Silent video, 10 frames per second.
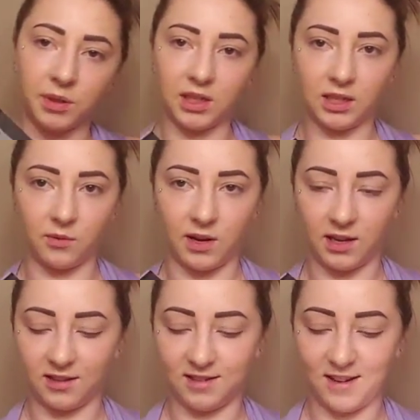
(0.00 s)
But
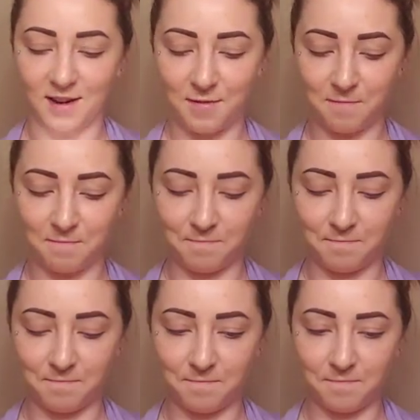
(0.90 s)
anyway,
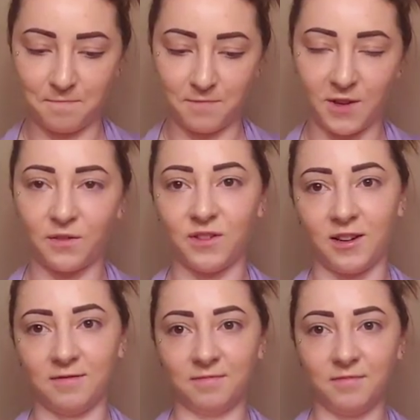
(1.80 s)
they're fun.
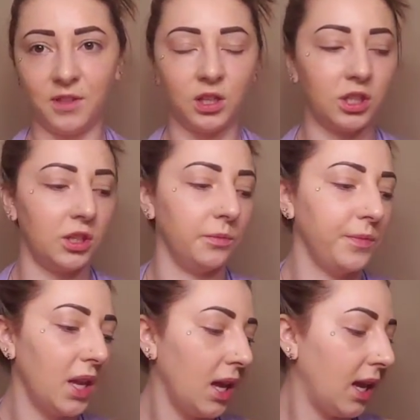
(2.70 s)
They're cute.
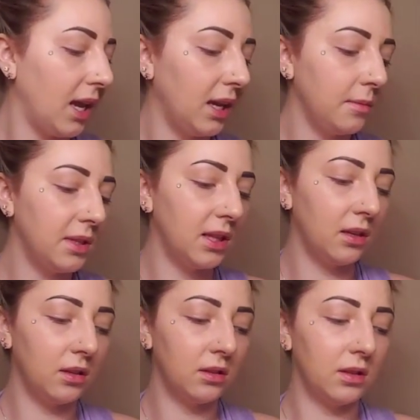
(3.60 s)
And I mean,
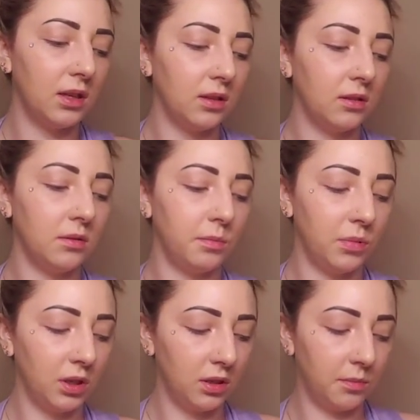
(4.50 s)
they're
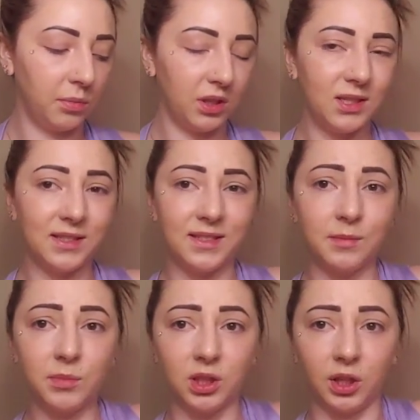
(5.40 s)
pretty
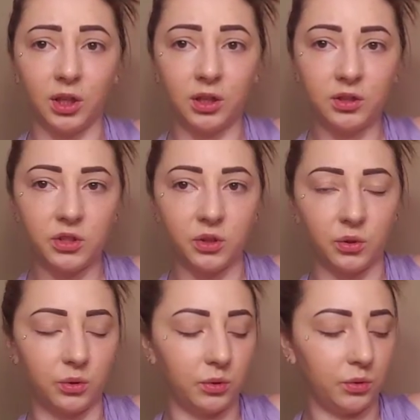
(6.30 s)
similar
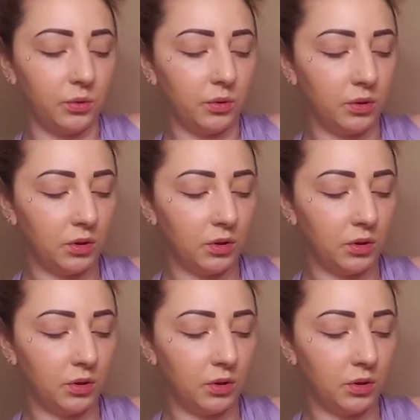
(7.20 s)
to